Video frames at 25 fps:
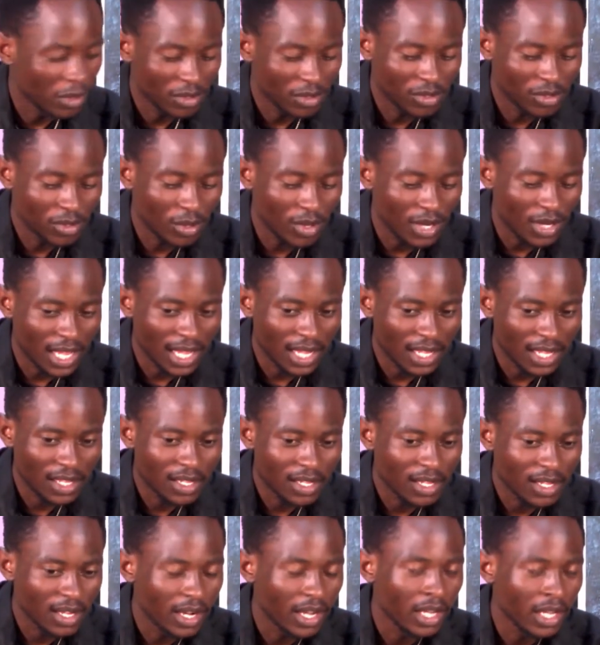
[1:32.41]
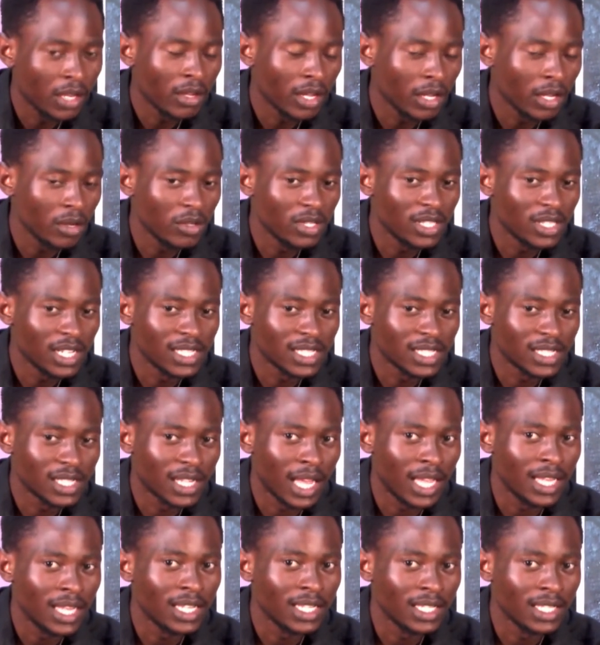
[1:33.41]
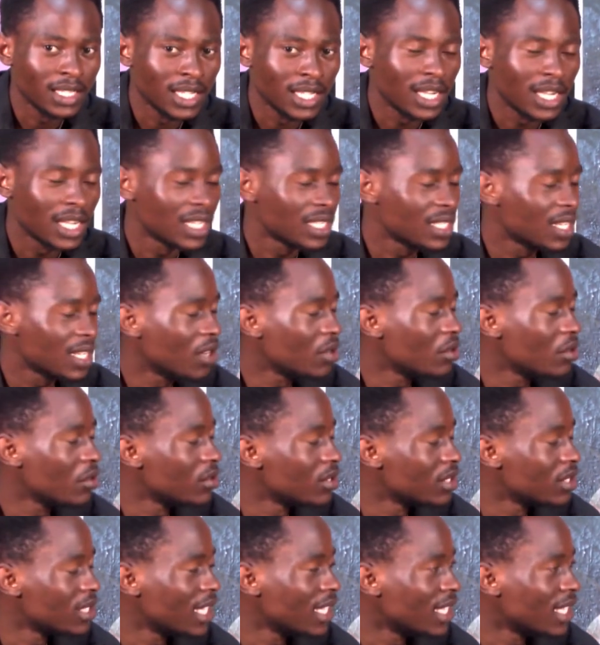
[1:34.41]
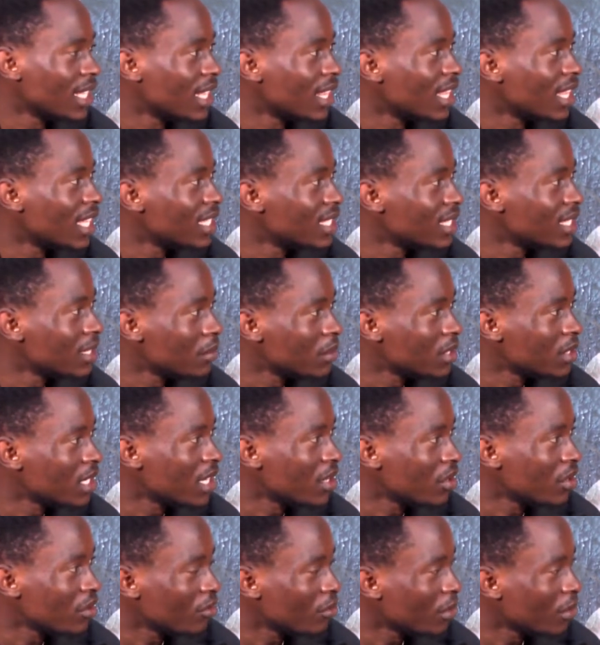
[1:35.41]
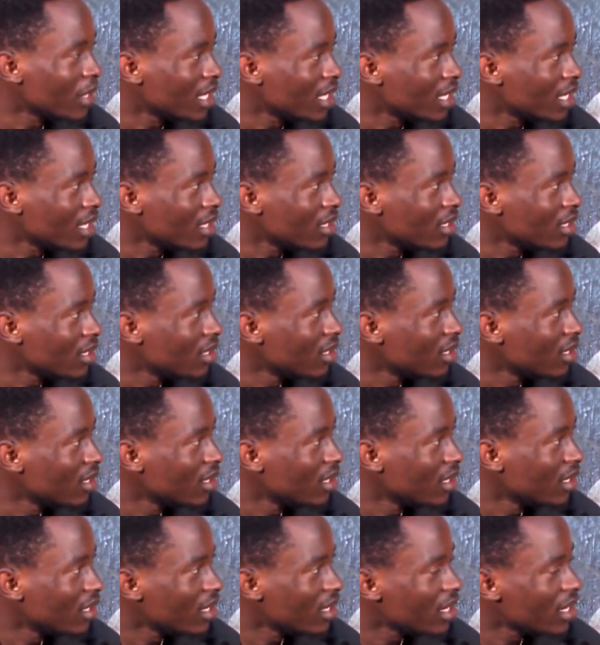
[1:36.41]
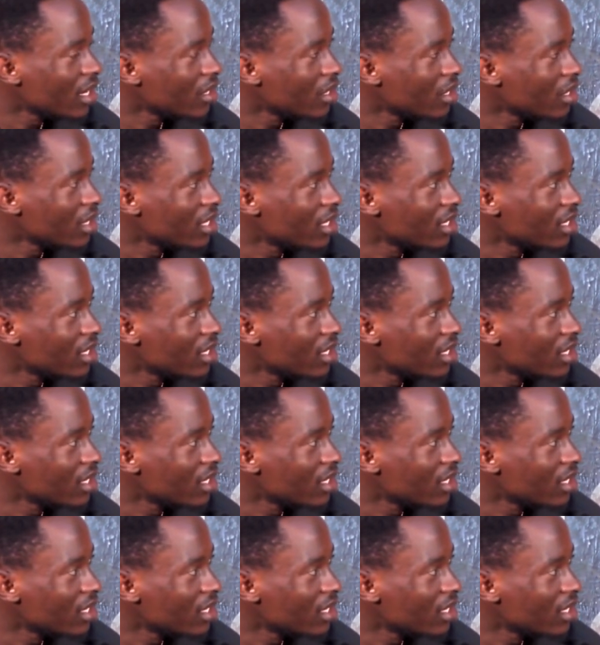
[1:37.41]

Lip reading: So like, can you just kindly tell us how you started that same journey of making 100,000?